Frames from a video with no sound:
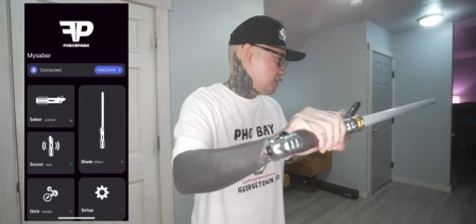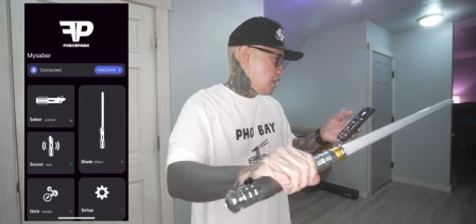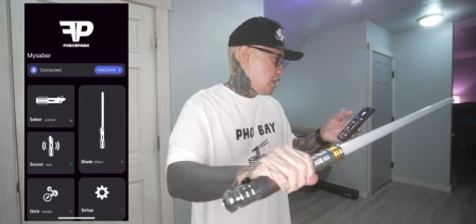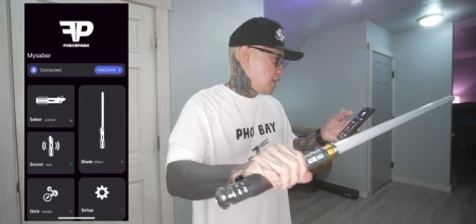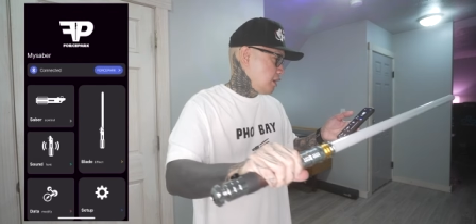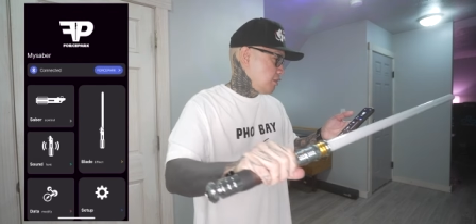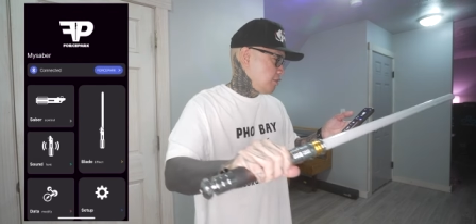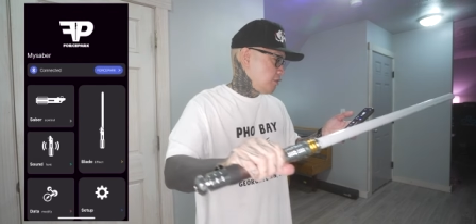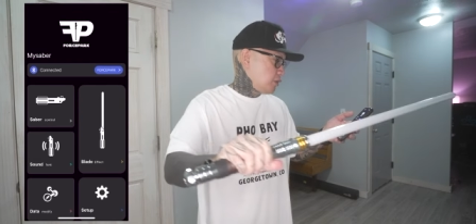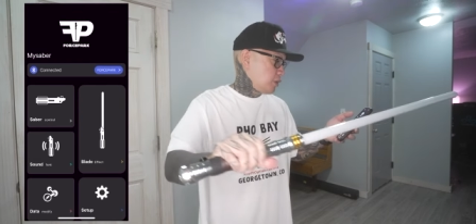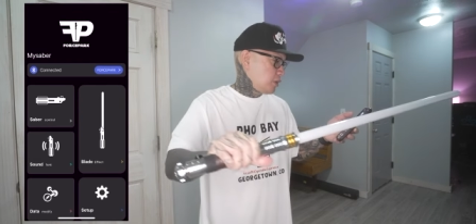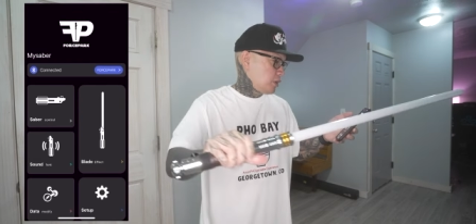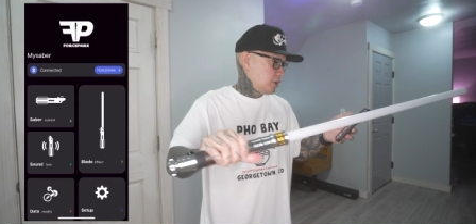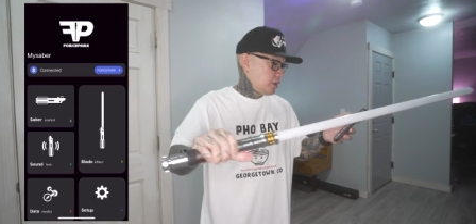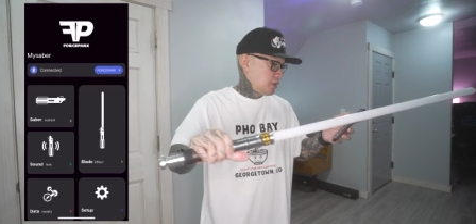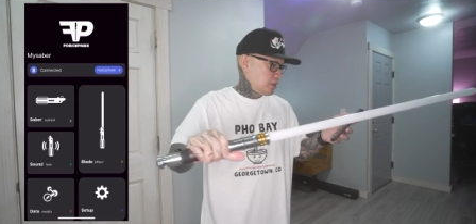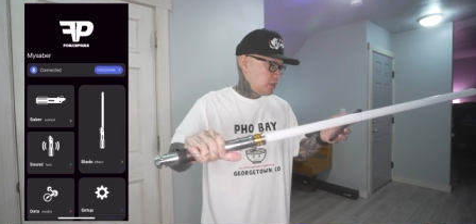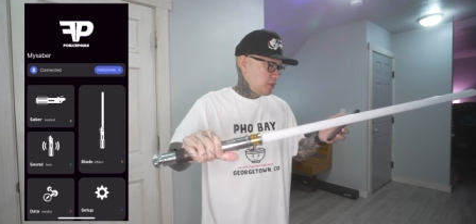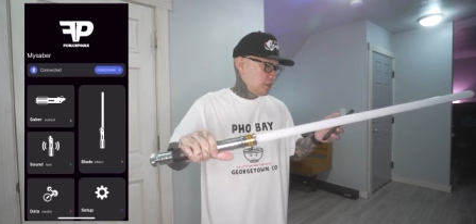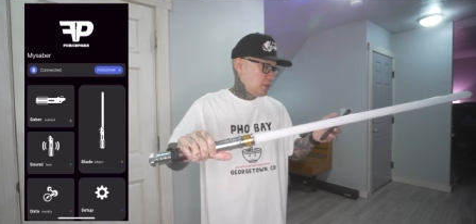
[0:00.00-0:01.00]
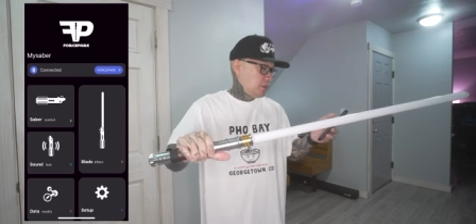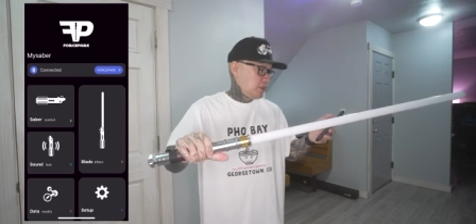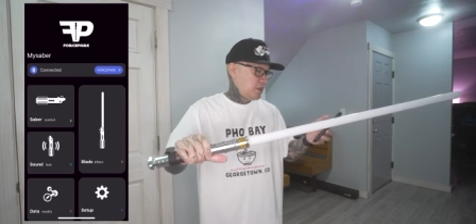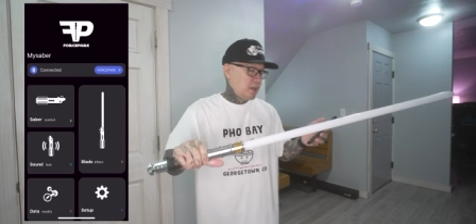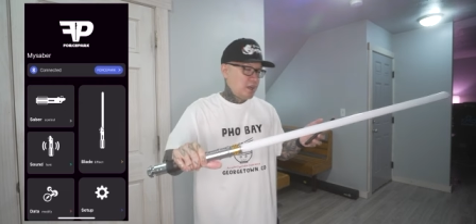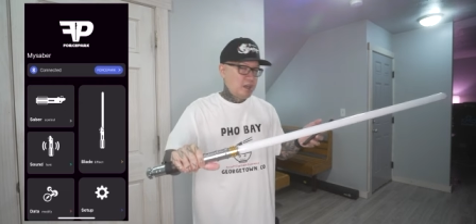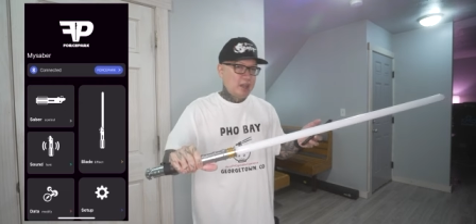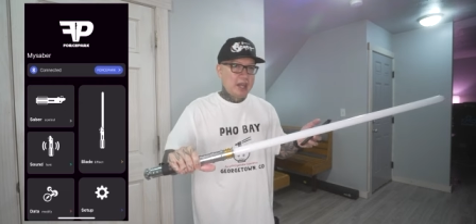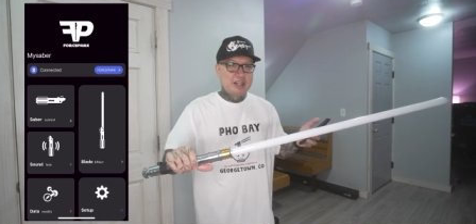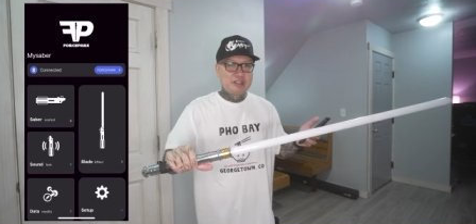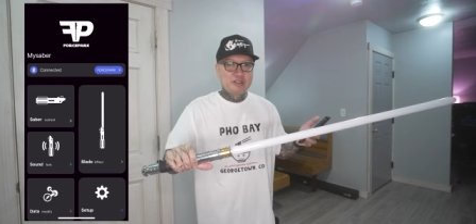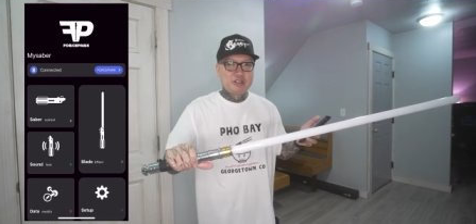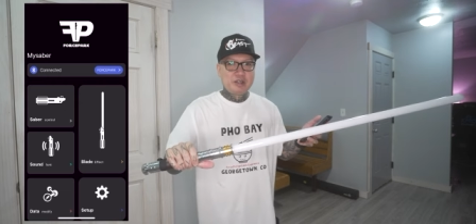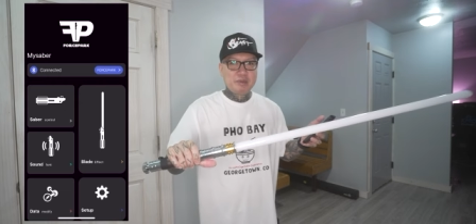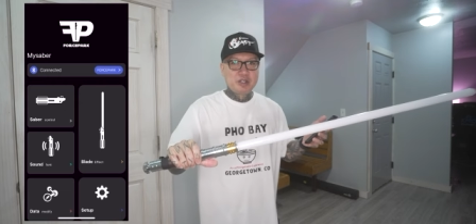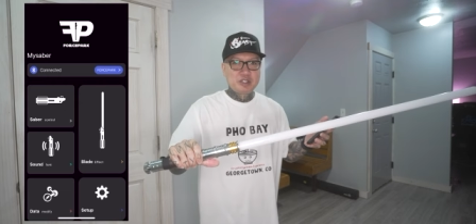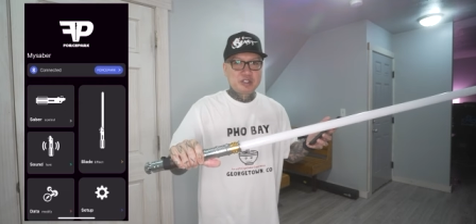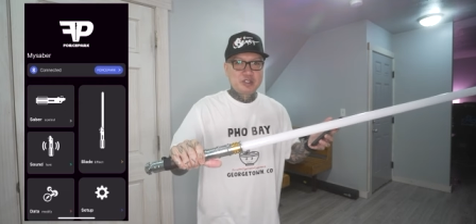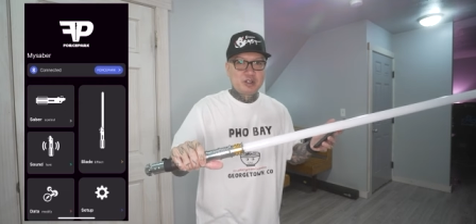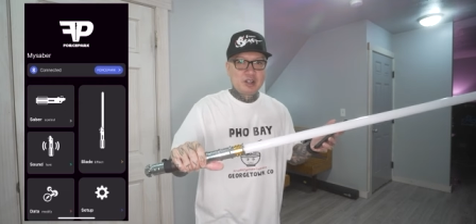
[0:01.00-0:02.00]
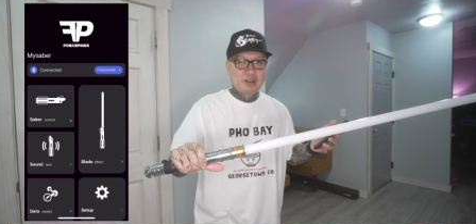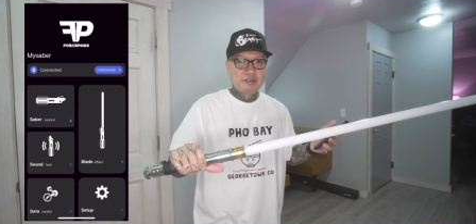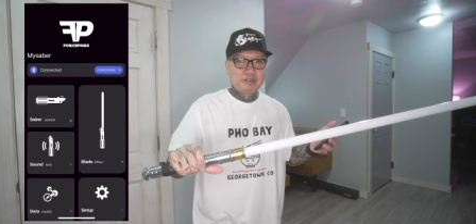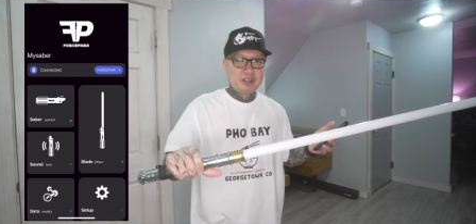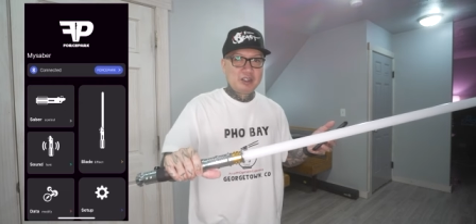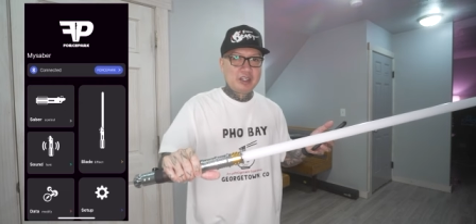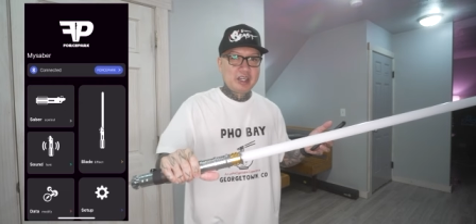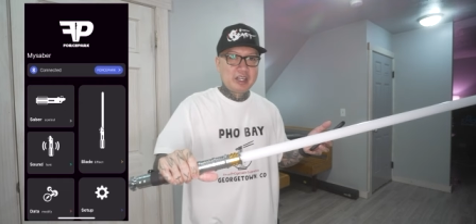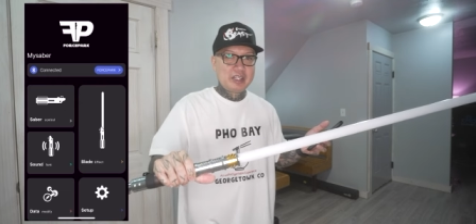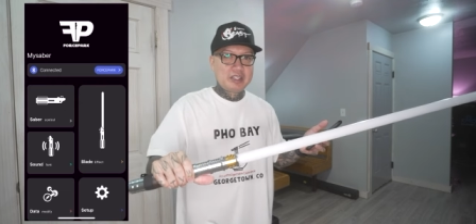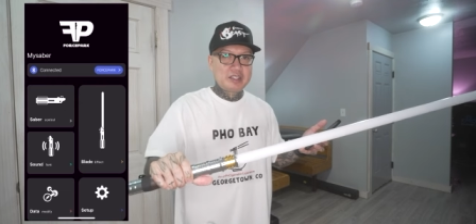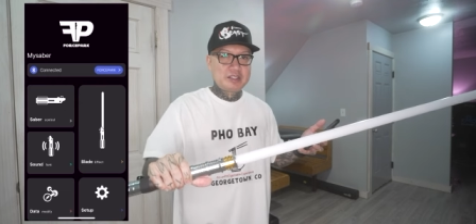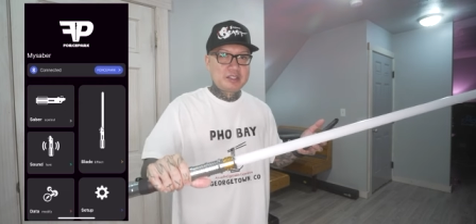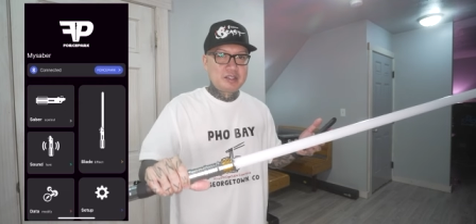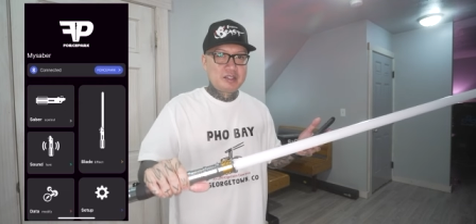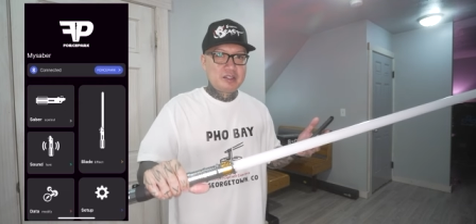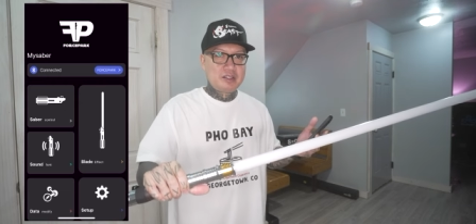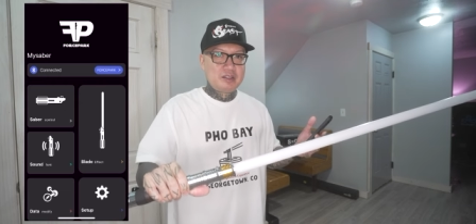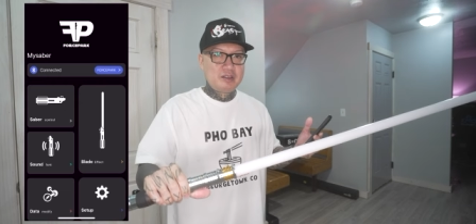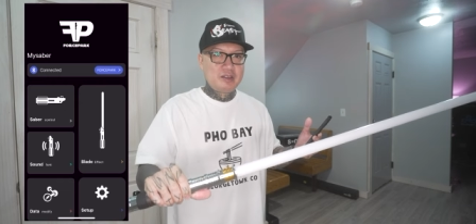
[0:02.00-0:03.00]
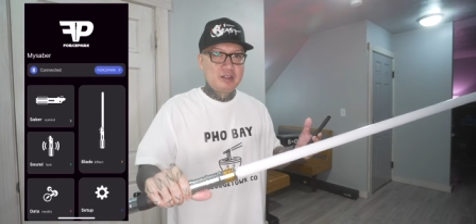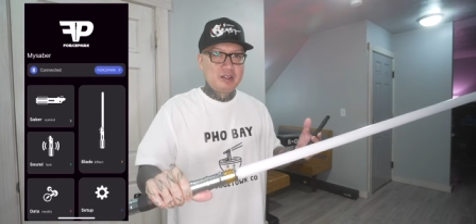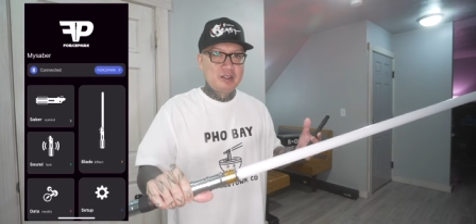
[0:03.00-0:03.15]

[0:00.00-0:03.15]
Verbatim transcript: And for Actually, I'm gonna turn off the lights